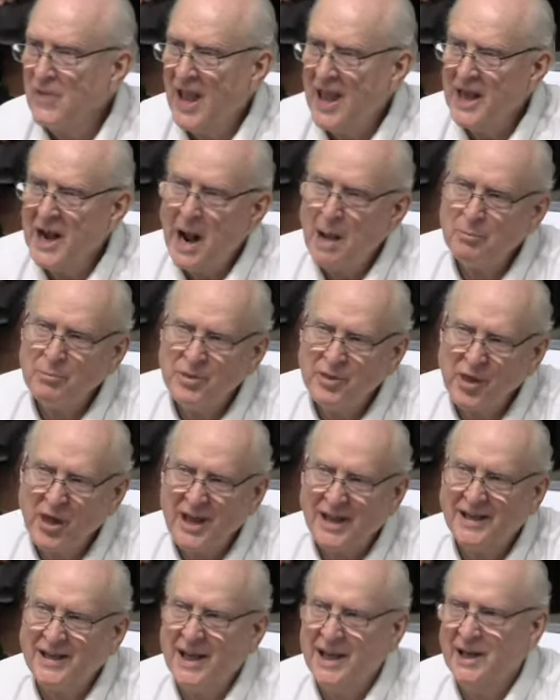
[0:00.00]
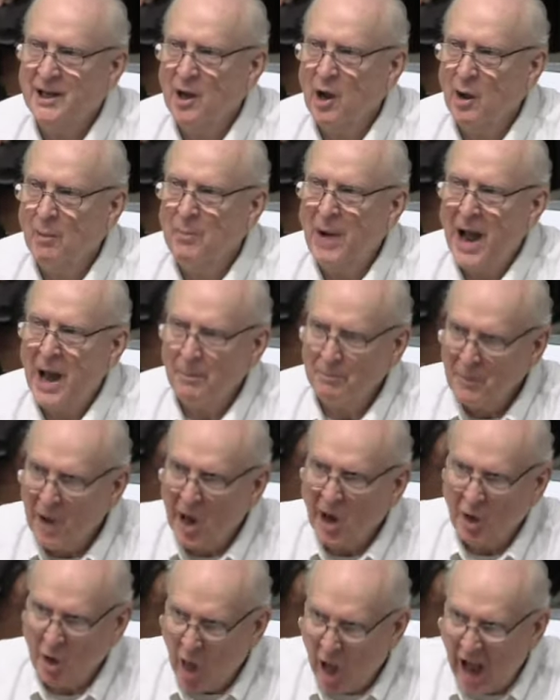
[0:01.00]
And I'm thinking about my
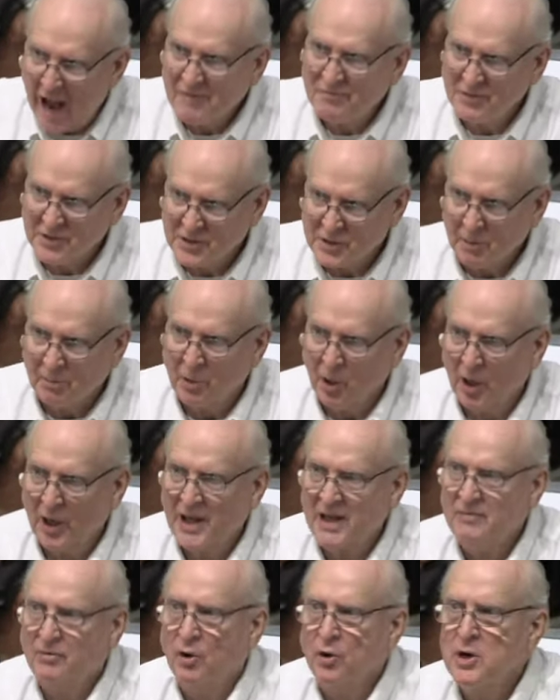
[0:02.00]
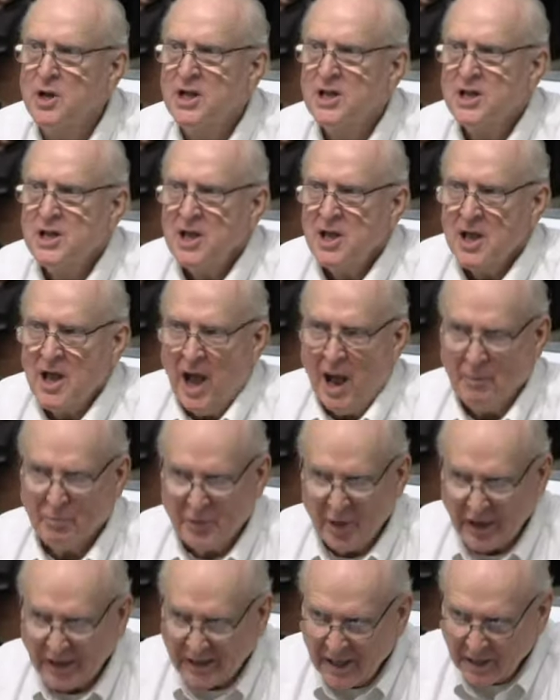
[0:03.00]
life as a believer. I'm
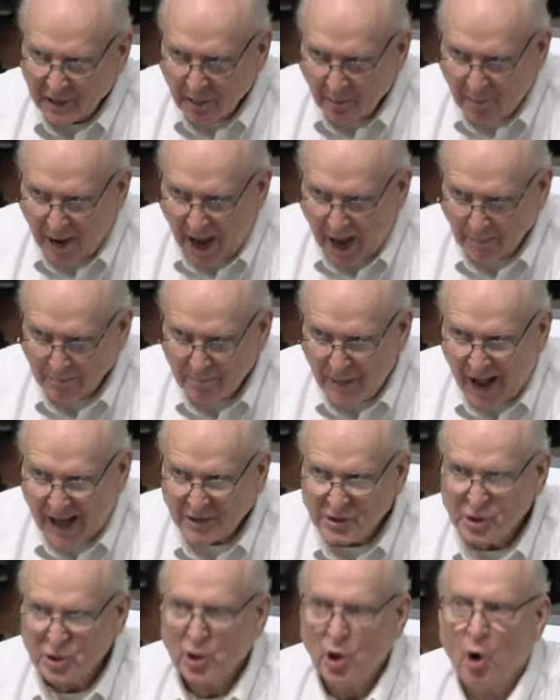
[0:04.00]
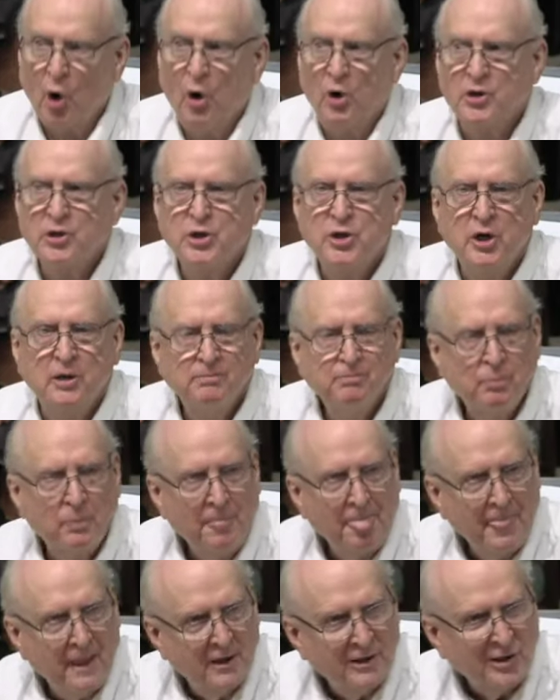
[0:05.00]
thinking about my church,
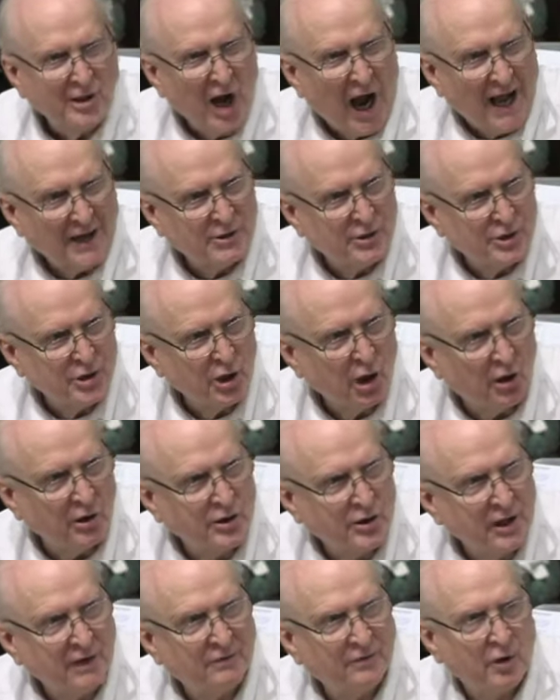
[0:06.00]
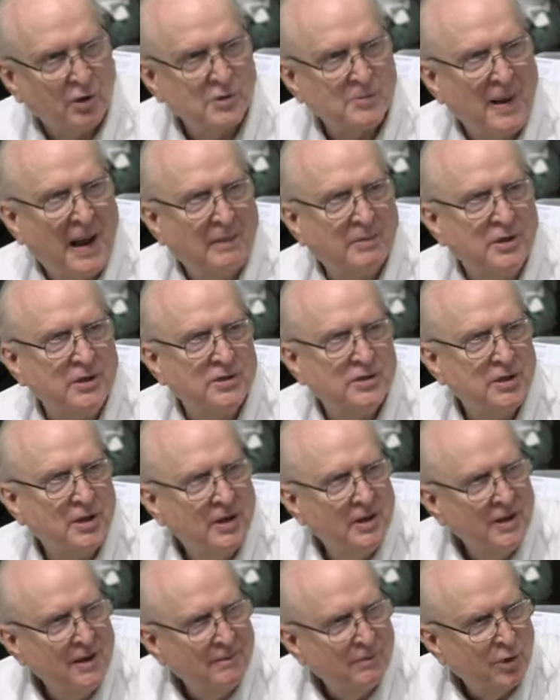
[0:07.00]
God's church at First Baptist
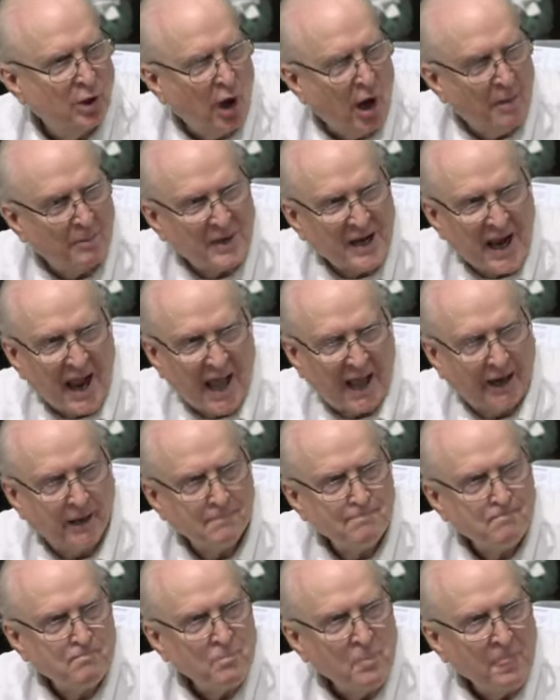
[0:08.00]
Columbiana.